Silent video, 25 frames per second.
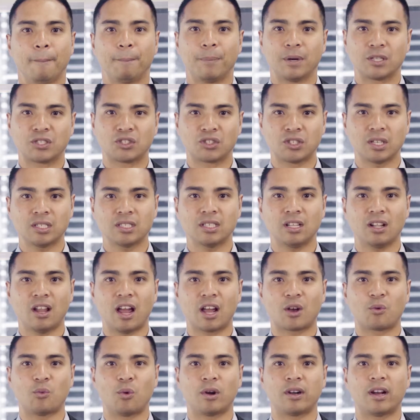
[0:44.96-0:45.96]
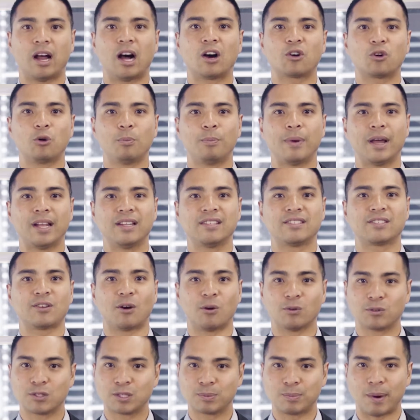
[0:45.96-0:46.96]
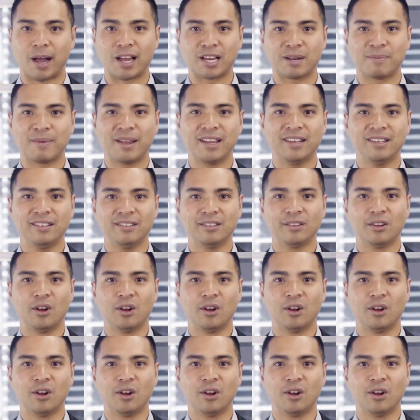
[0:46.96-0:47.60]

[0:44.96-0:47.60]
But just like what Uncle Ben told Spider-Man,